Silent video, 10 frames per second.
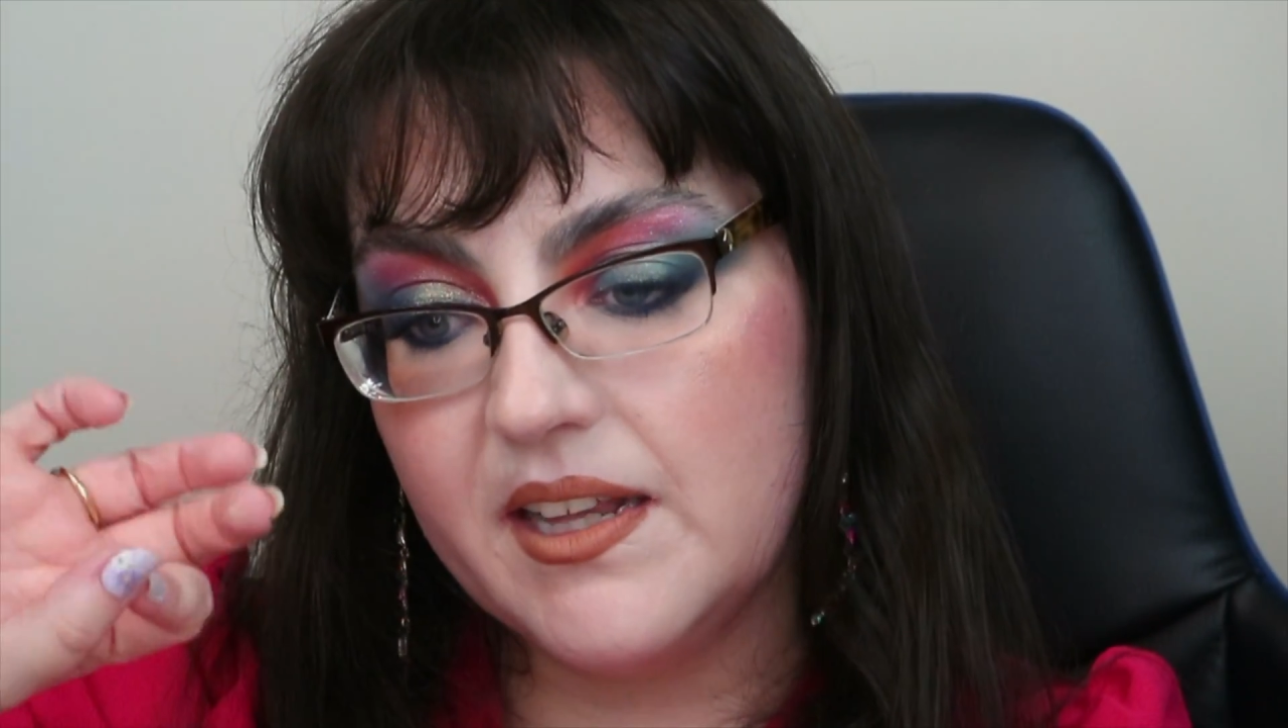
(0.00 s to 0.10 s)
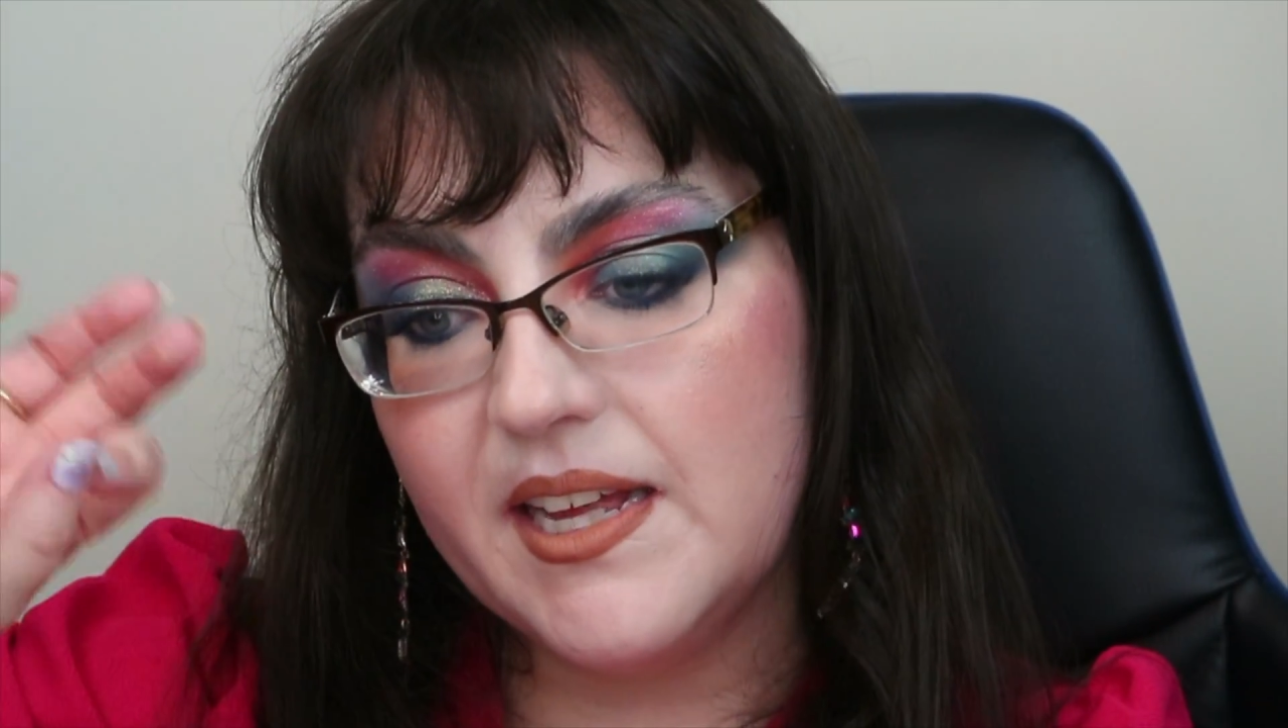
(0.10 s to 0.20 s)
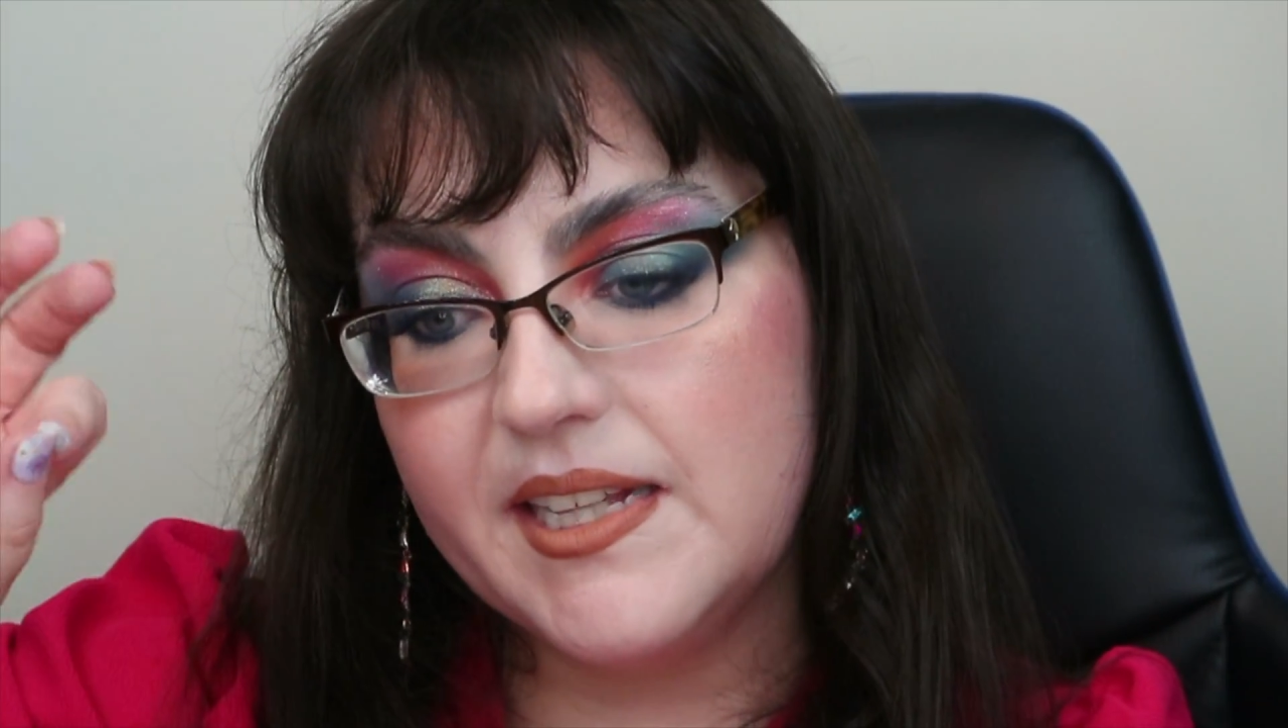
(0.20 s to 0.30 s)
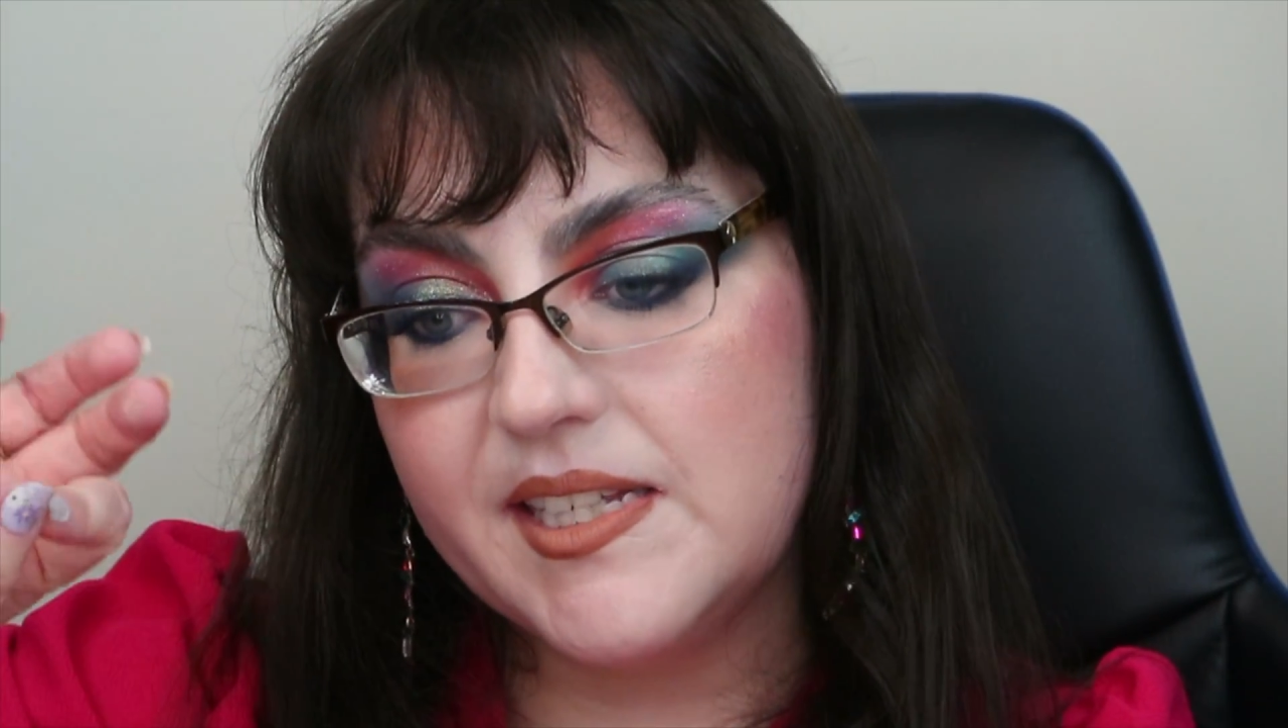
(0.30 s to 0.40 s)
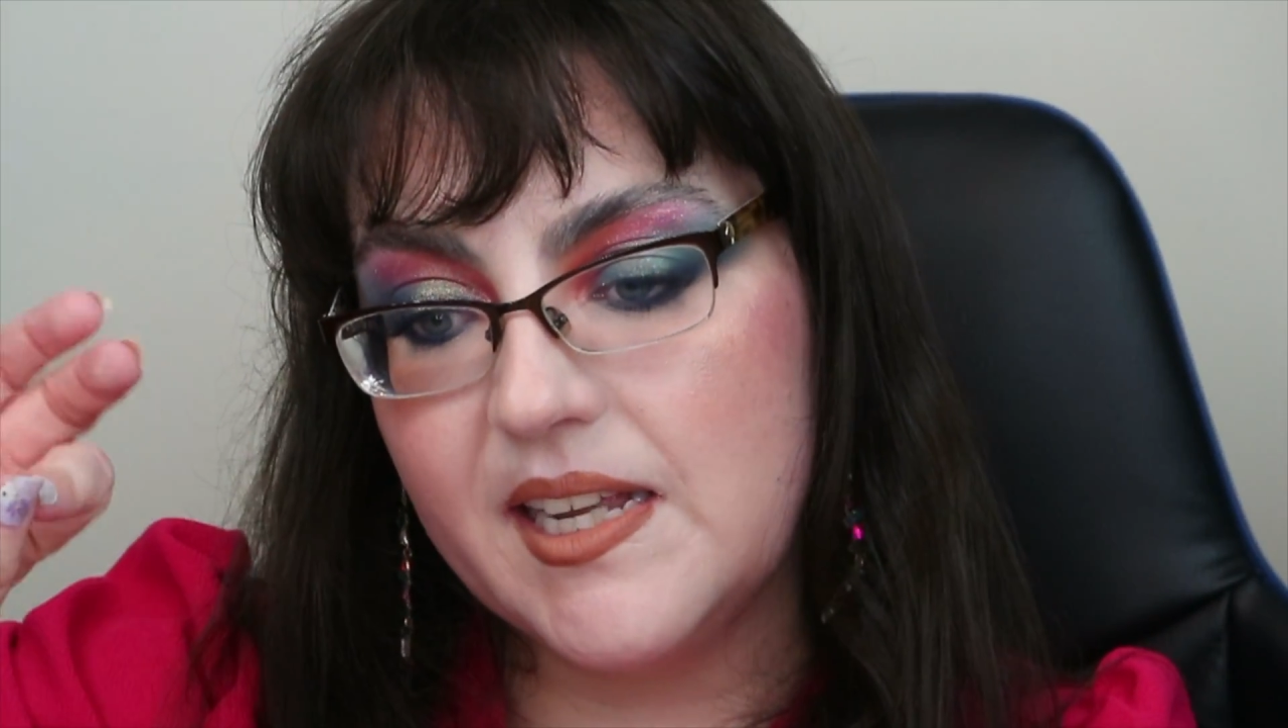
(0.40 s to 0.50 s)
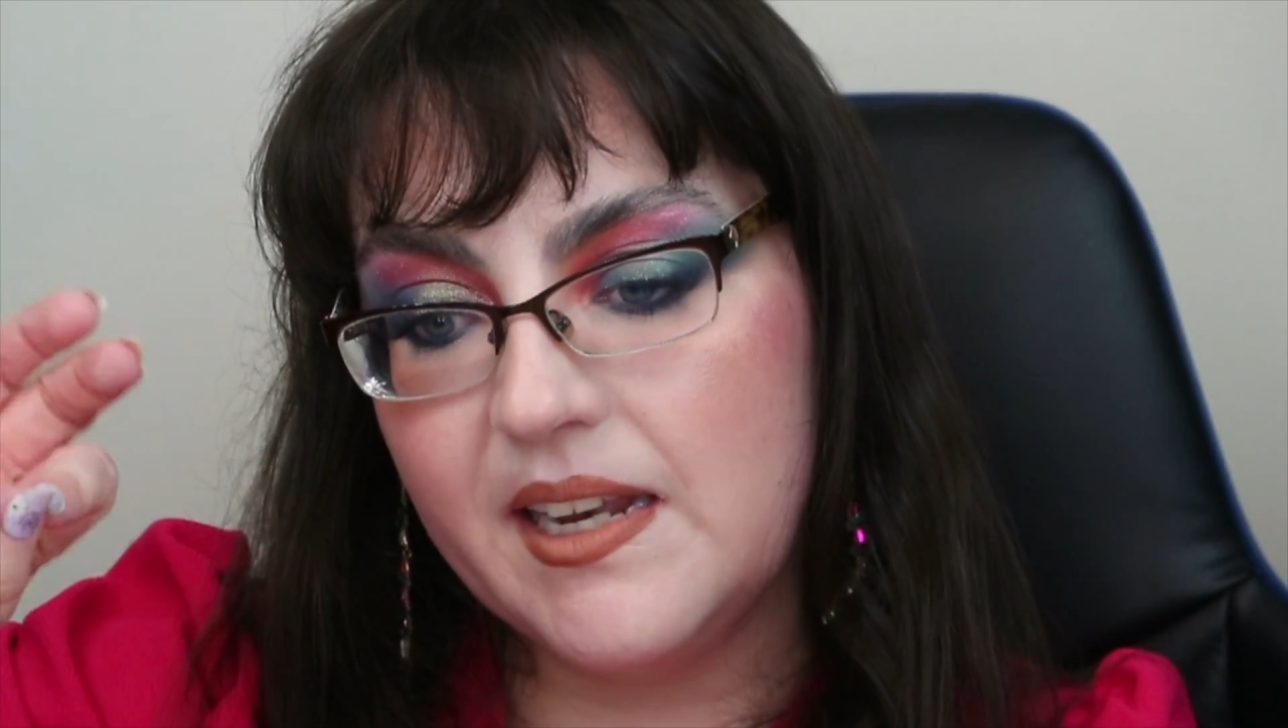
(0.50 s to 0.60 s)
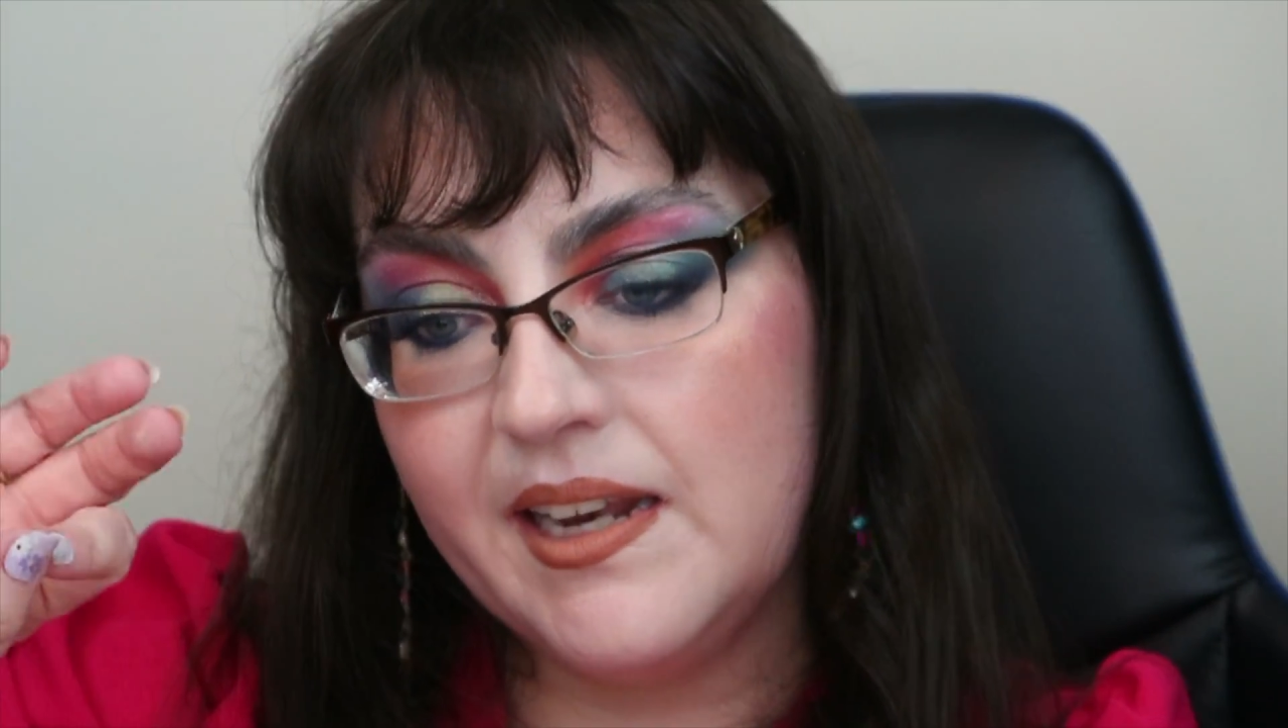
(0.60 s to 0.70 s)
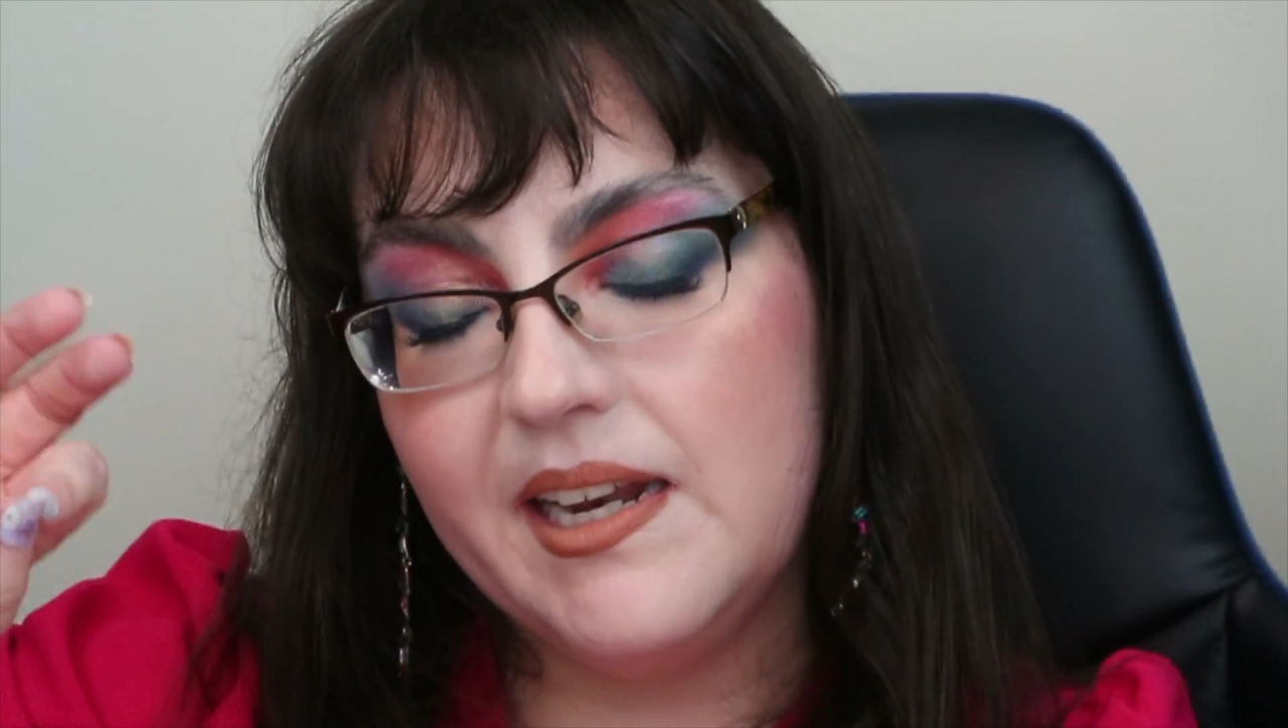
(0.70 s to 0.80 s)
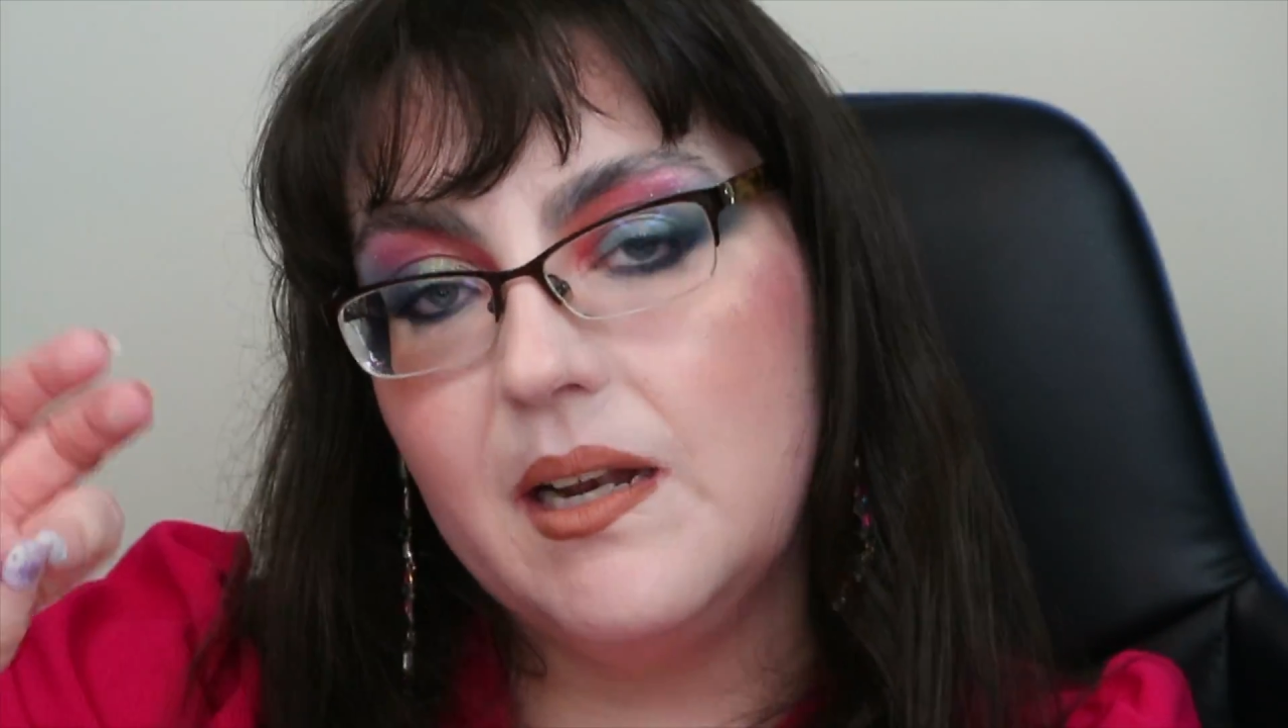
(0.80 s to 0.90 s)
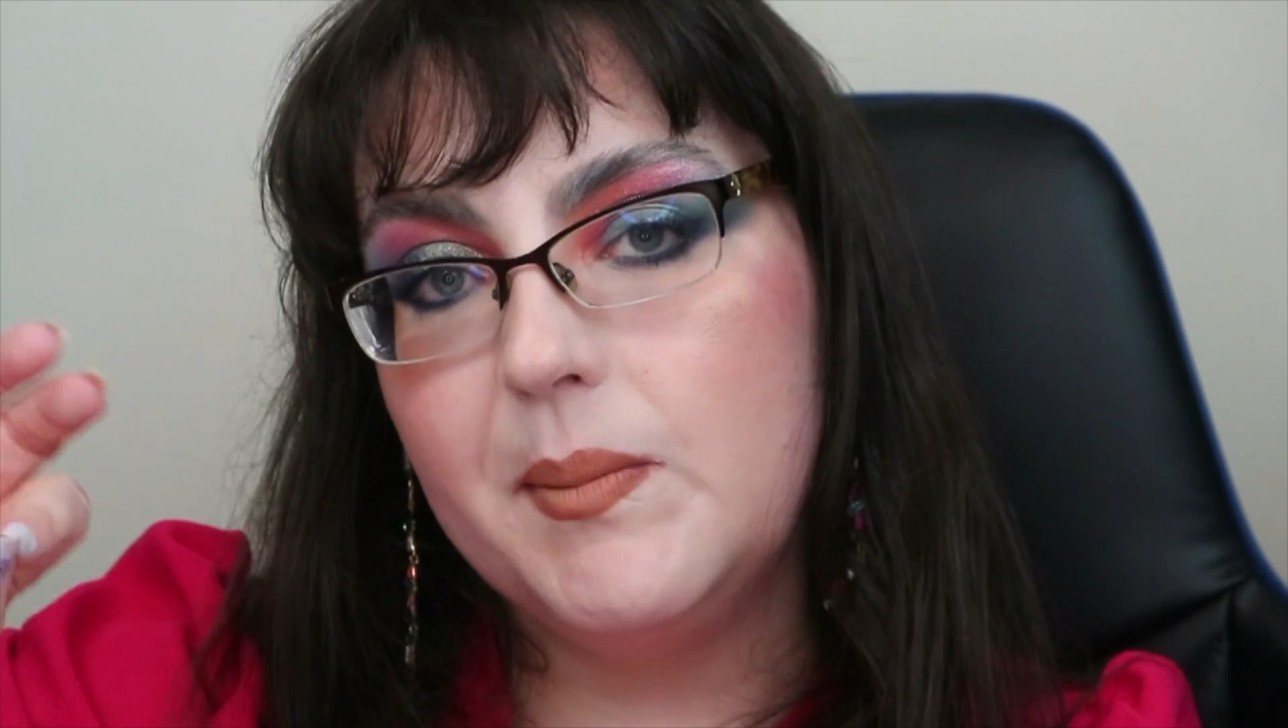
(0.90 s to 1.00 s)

I think it's a little